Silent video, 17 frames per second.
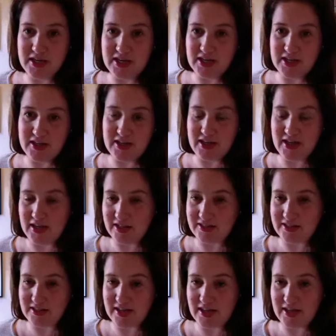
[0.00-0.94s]
I think I
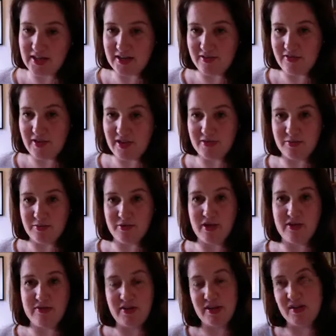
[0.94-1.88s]
said that in a Facebook
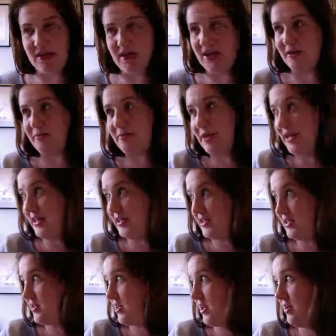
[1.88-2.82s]
live the other day. Bloody
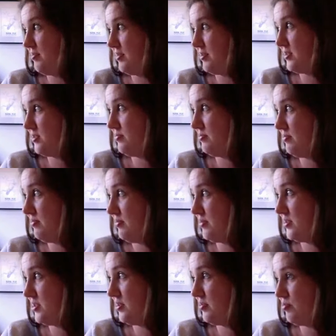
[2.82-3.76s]
determined
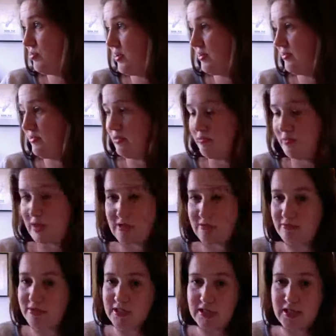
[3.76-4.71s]
to the point of it
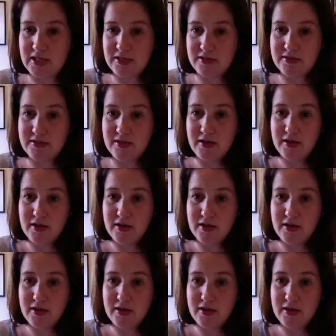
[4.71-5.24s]
being ridiculous.